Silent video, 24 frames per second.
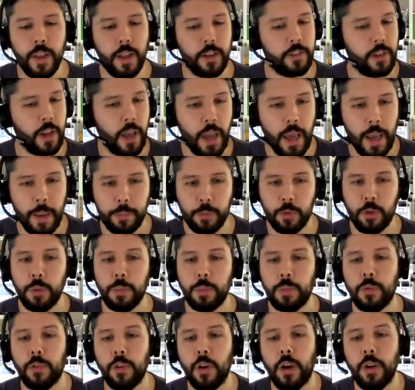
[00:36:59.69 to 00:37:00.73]
that's
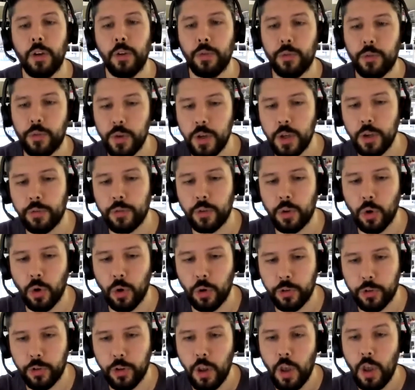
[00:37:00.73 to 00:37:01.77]
absolutely provided free of
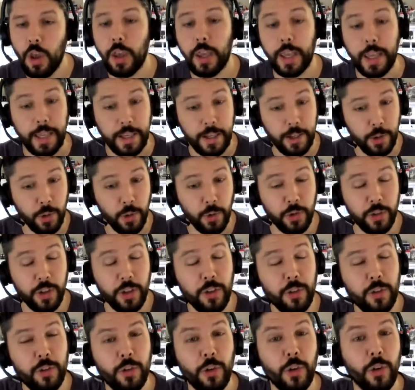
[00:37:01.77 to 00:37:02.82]
cost, included
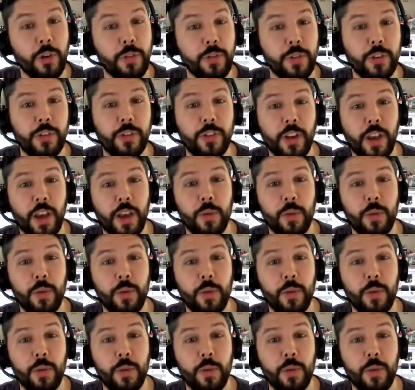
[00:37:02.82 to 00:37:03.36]
in the service.